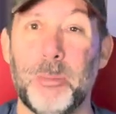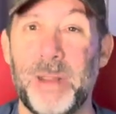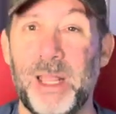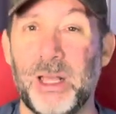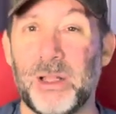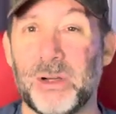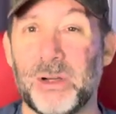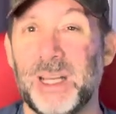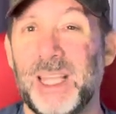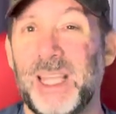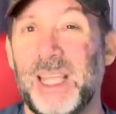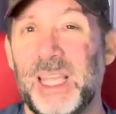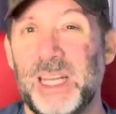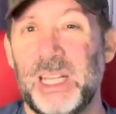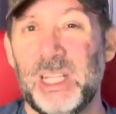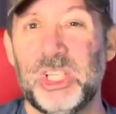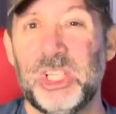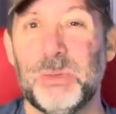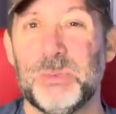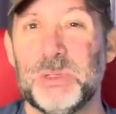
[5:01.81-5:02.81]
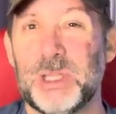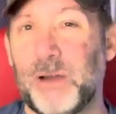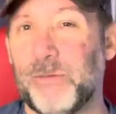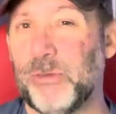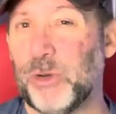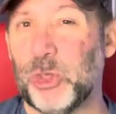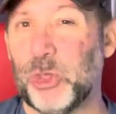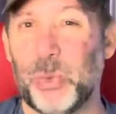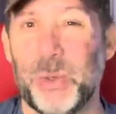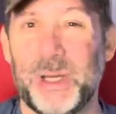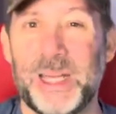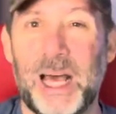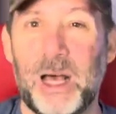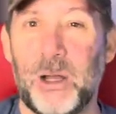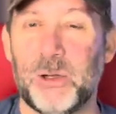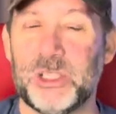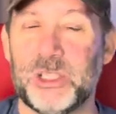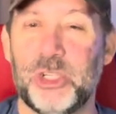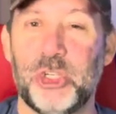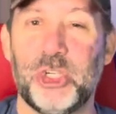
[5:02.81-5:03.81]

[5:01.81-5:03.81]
mailer. And it ships out for $3 and